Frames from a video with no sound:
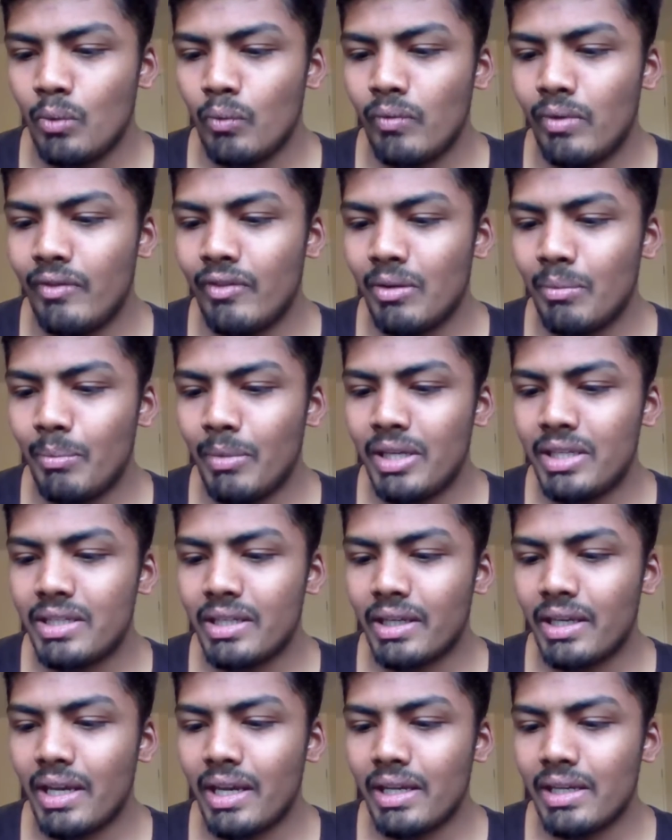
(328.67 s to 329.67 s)
We will meet
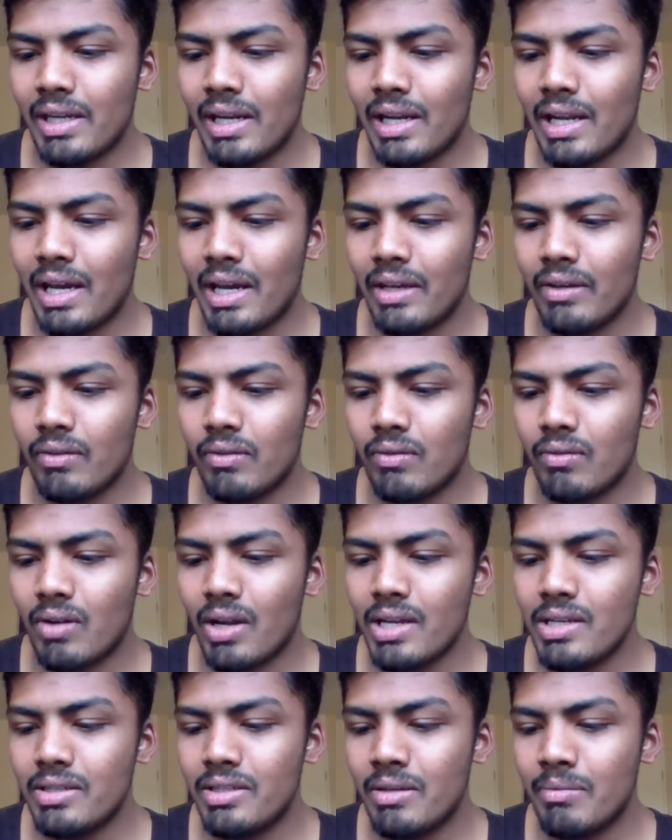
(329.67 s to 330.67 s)
again alive,
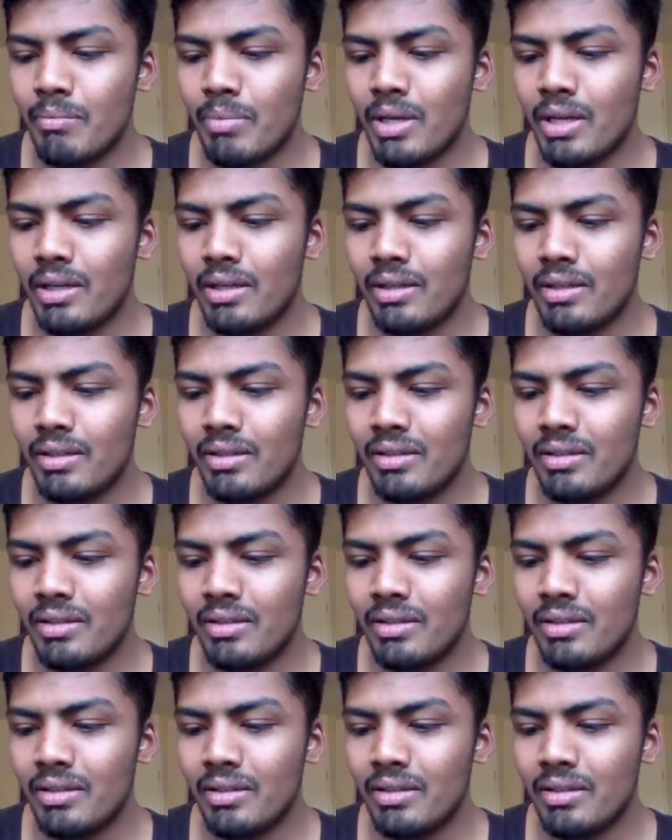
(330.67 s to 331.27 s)
right, Jinbei?